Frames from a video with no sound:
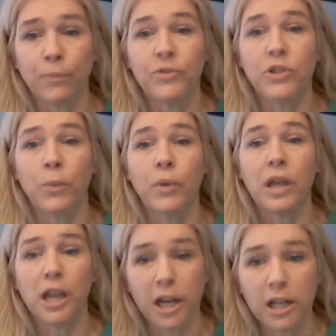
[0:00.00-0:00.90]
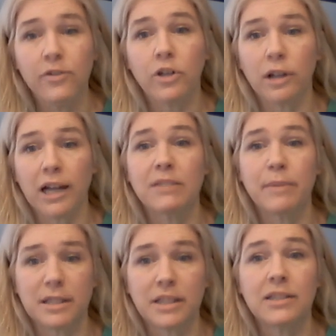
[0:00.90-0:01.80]
So any of your
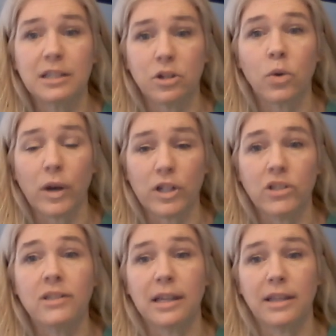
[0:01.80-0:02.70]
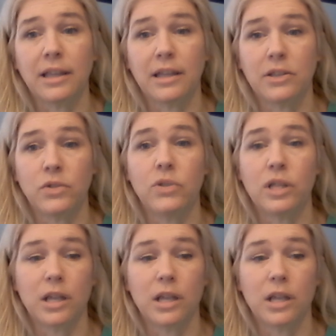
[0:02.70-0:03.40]
classmates can see the questions and the answers